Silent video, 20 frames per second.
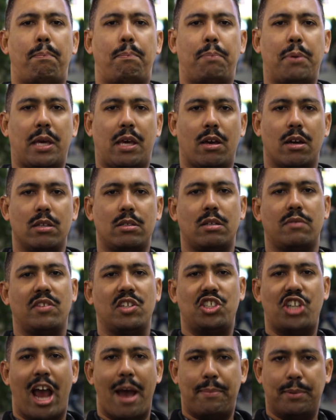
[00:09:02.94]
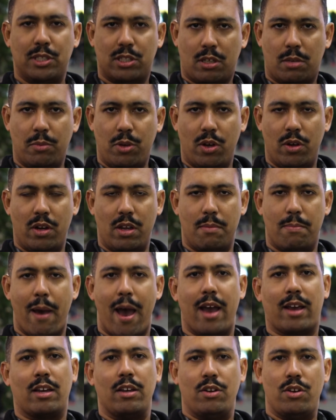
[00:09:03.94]
because of the Japanese community
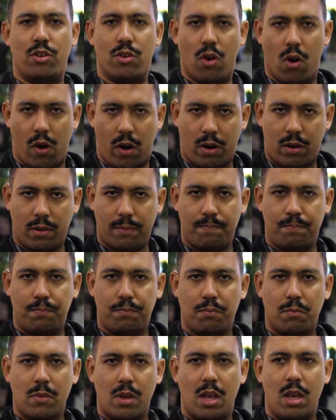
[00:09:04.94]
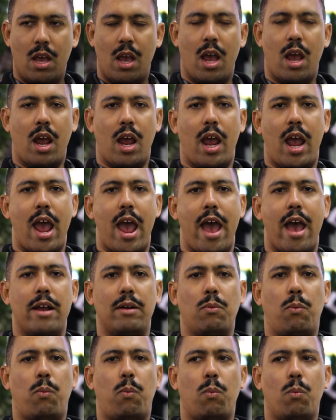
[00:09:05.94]
back in New York.
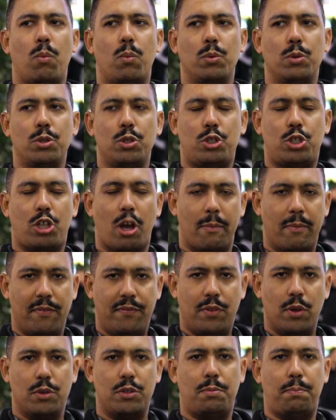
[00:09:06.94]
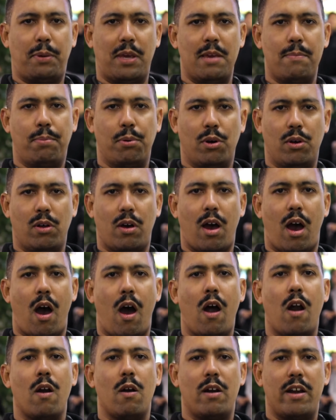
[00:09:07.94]
And some of those people
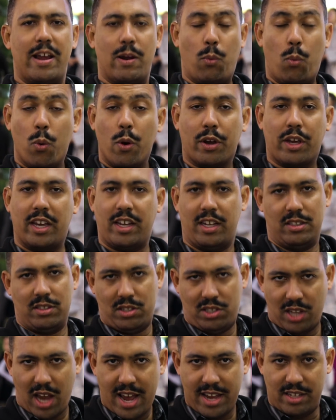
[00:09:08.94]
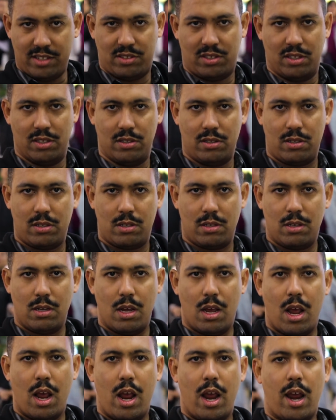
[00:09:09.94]
are working in the sciences,
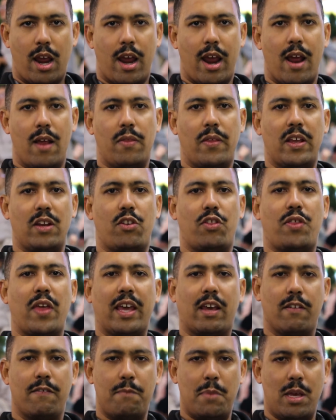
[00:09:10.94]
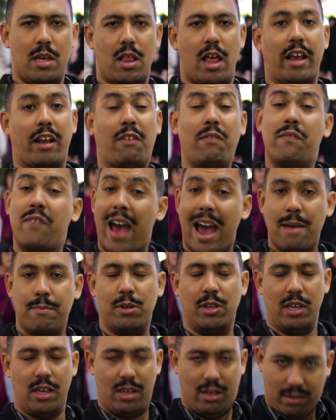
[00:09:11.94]
and they think of me like
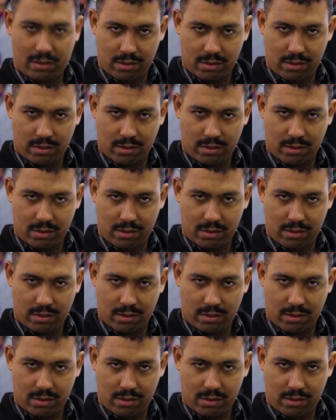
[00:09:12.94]
family.